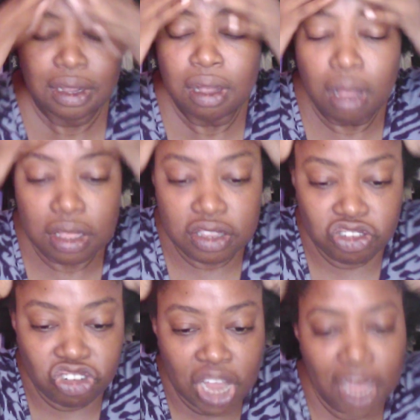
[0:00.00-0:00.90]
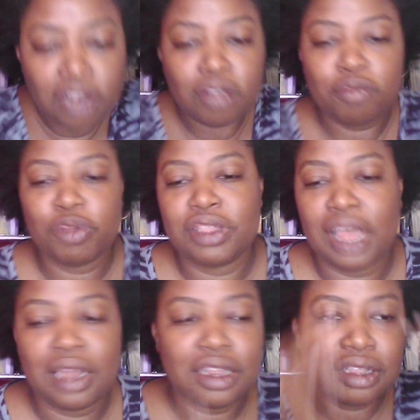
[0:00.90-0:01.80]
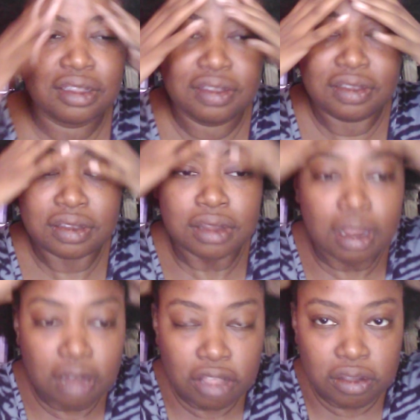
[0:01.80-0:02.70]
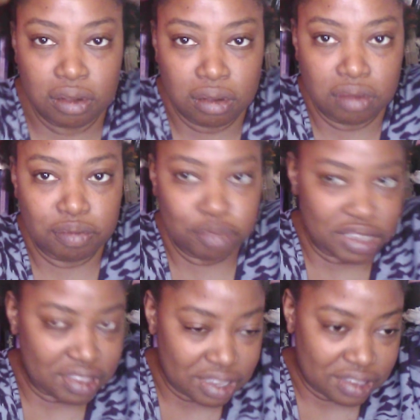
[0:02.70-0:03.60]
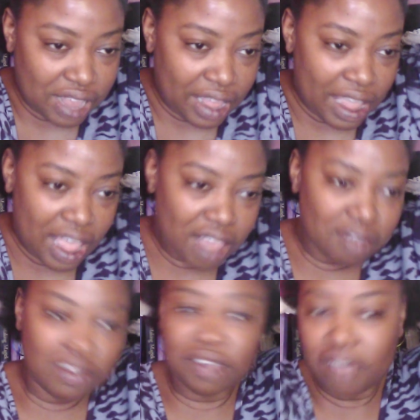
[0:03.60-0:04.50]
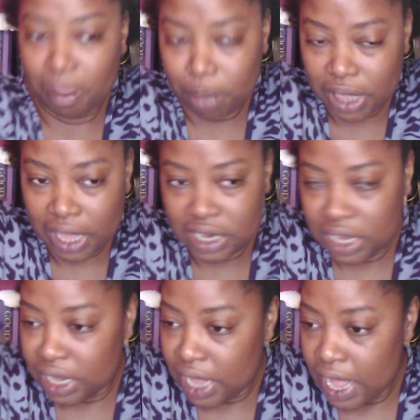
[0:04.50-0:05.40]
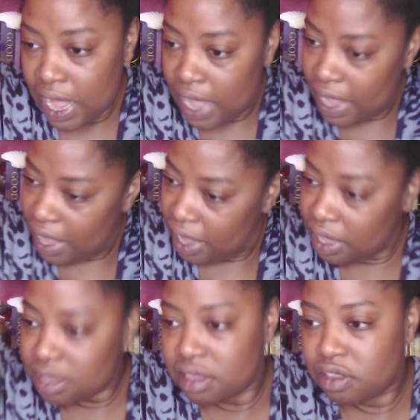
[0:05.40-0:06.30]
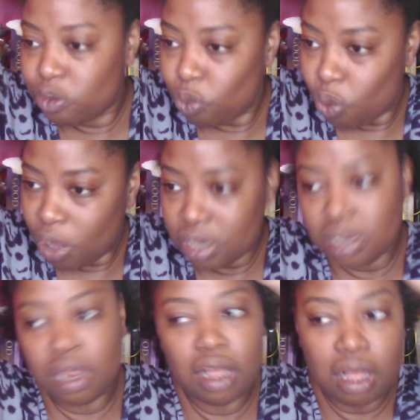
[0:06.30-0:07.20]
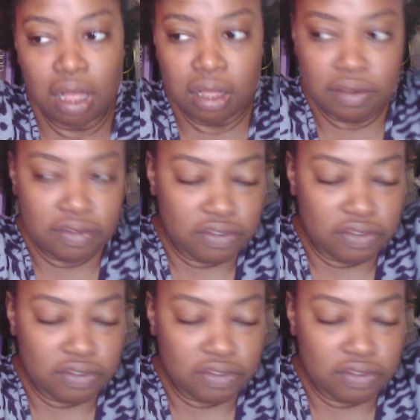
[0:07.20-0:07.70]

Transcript: on this channel, but that is another business I have, event planning, and one of